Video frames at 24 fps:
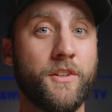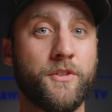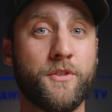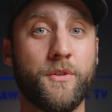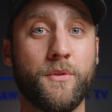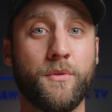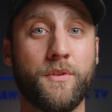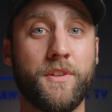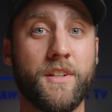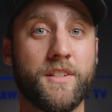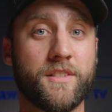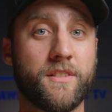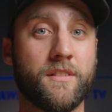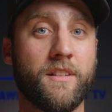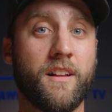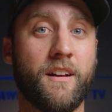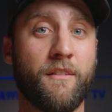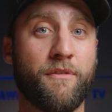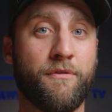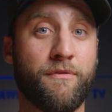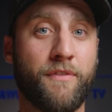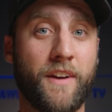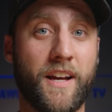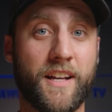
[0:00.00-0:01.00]
do things a
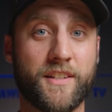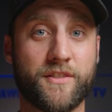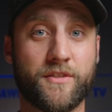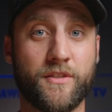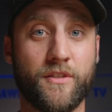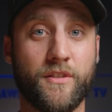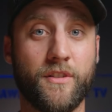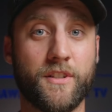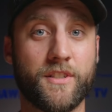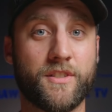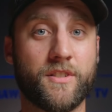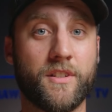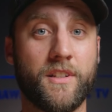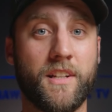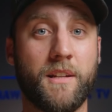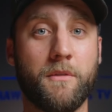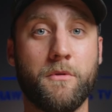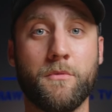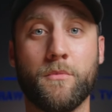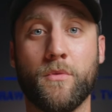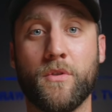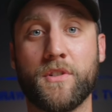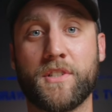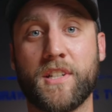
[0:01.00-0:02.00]
lot faster, it's gonna
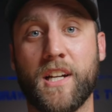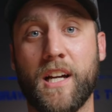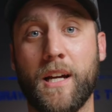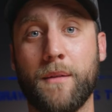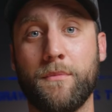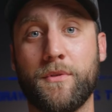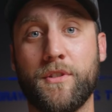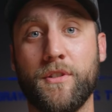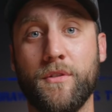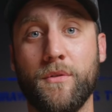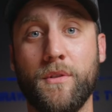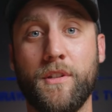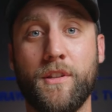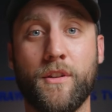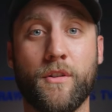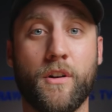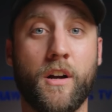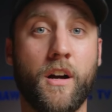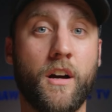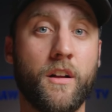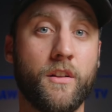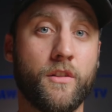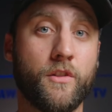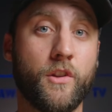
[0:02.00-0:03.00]
give me more time to either
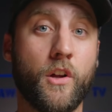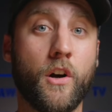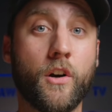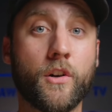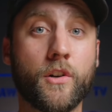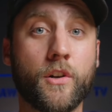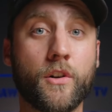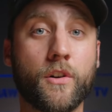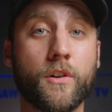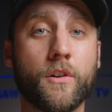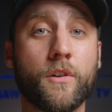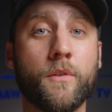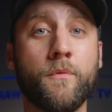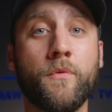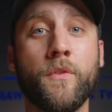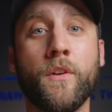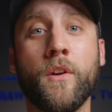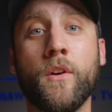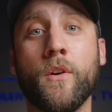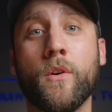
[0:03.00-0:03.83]
hunt longer